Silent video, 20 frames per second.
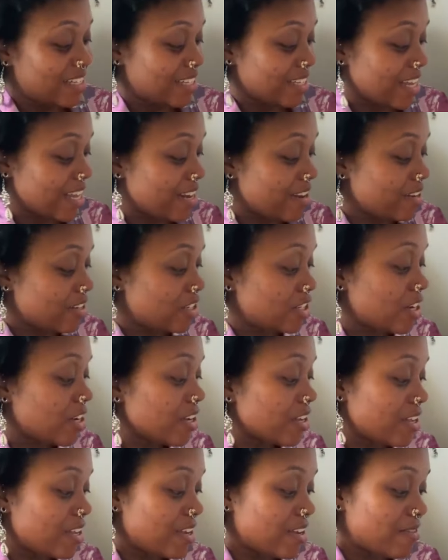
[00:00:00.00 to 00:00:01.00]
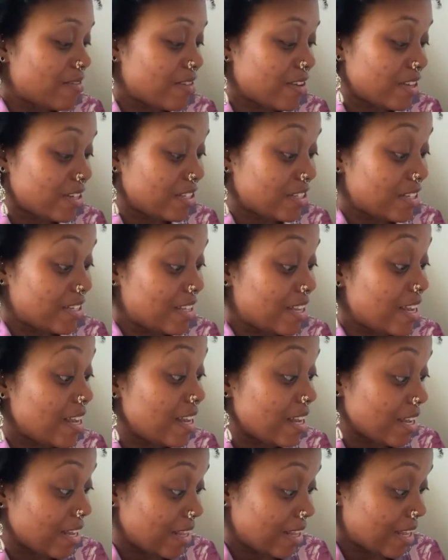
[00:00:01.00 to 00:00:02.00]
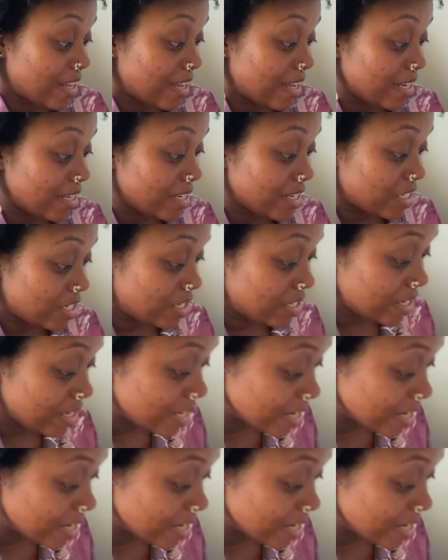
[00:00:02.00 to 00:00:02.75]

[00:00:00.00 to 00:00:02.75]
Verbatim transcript: she's getting chunkier because she's eating a lot and she's